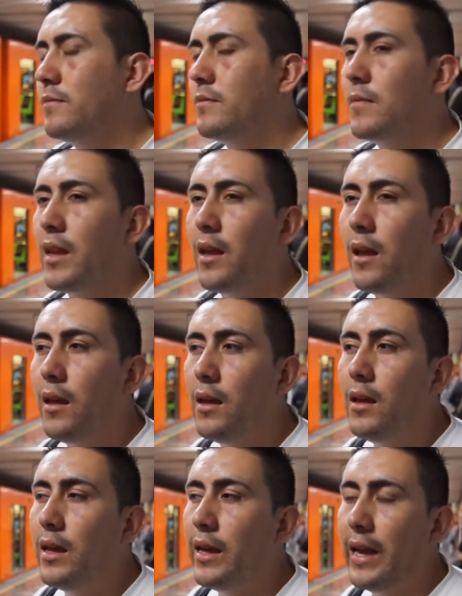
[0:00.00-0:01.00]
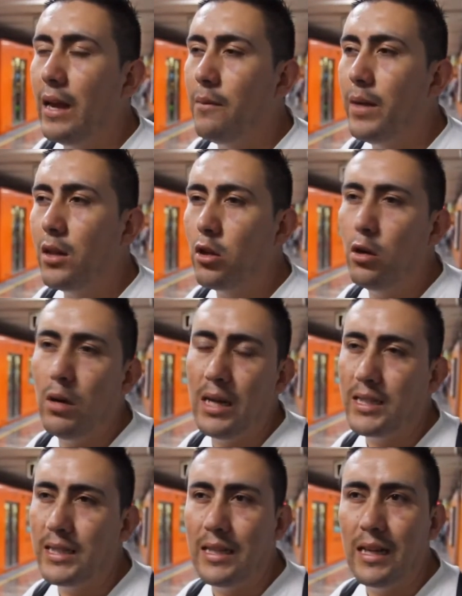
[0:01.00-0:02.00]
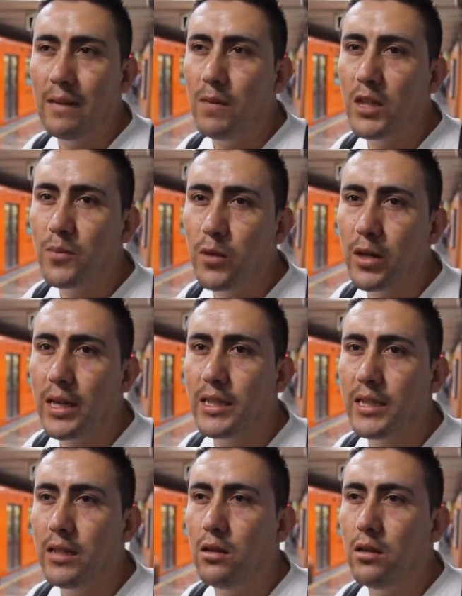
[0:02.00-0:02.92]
just going to leave the metro just like that, because it's our source of